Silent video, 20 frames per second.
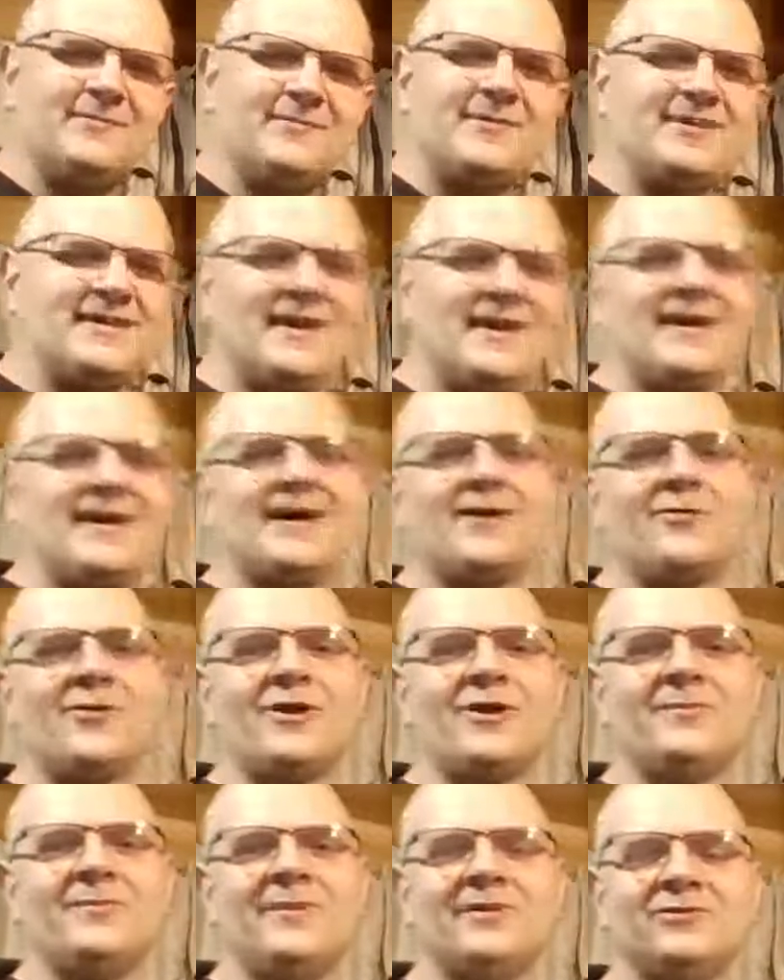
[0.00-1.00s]
I'm like, then I got to
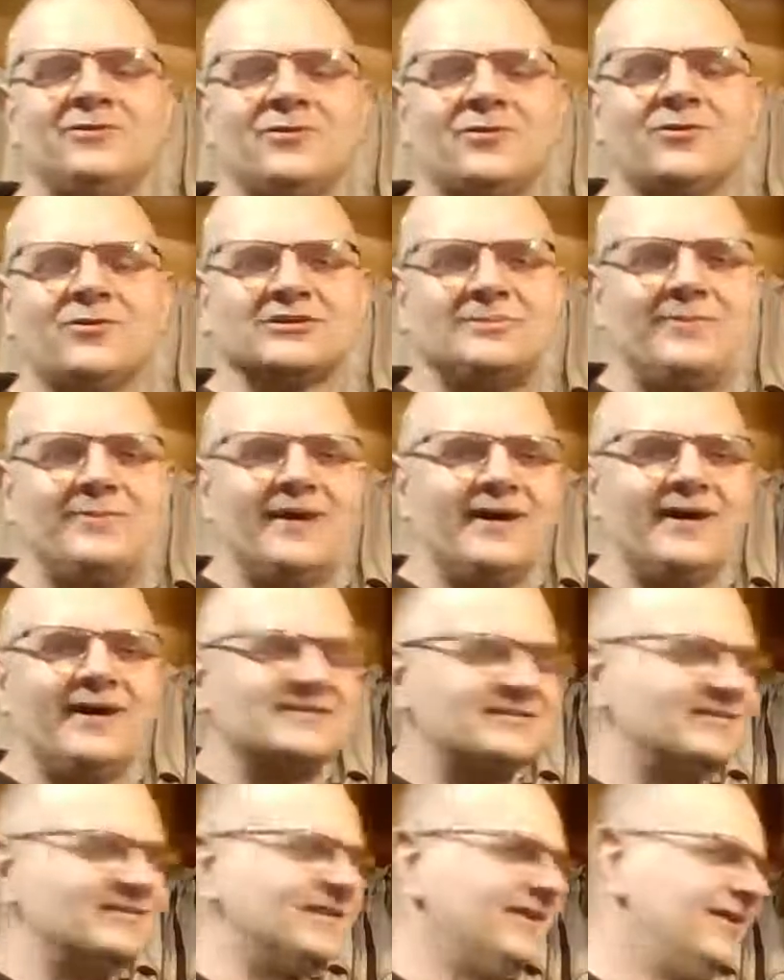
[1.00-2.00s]
worry about torque
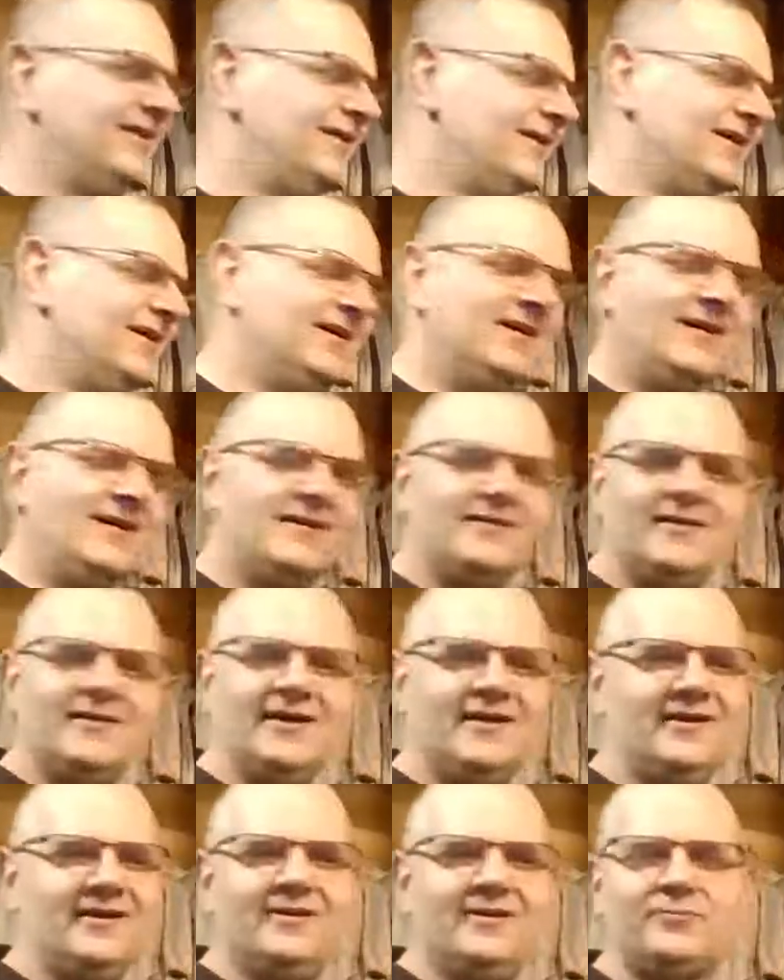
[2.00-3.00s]
specs.
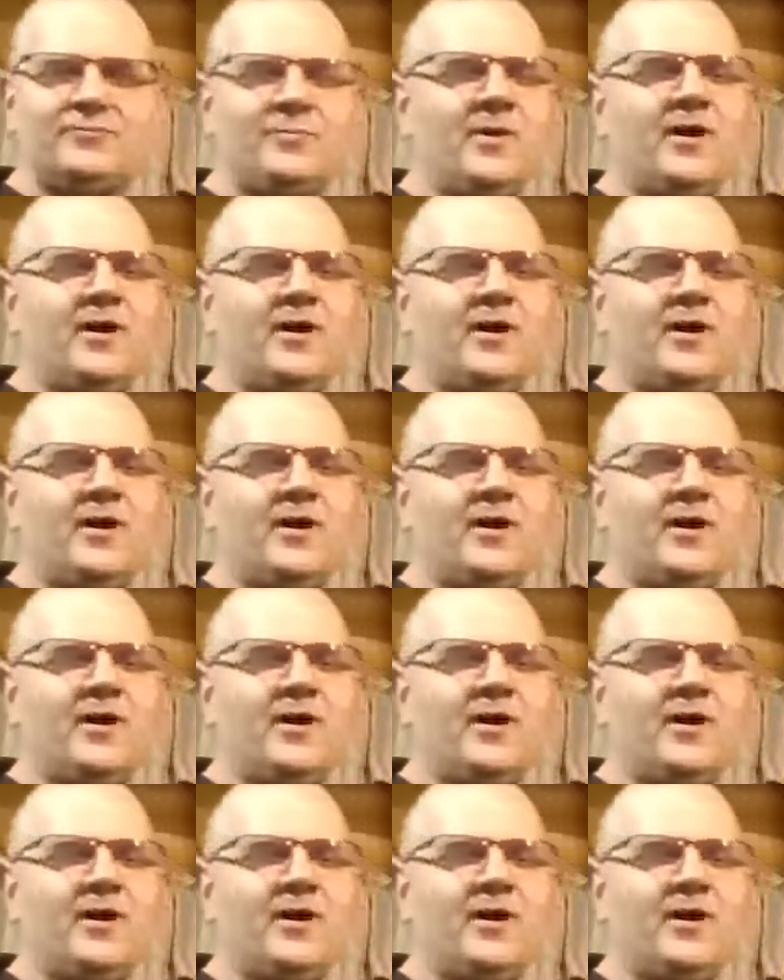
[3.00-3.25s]
It's